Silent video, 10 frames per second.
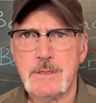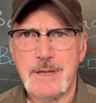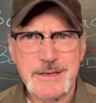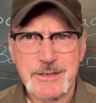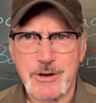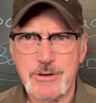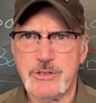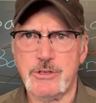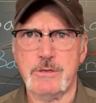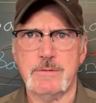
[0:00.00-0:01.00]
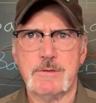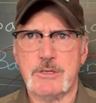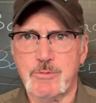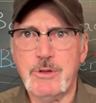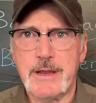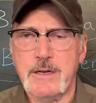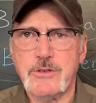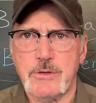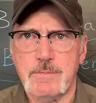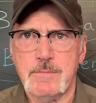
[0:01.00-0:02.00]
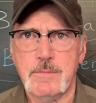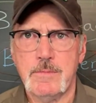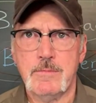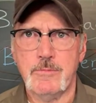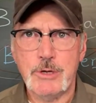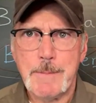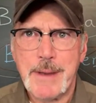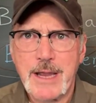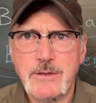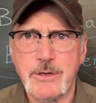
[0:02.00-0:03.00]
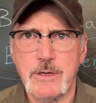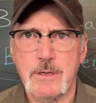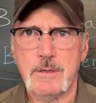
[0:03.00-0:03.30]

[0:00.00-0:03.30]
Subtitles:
I encourage you, because we'll answer them. We'll get back to you.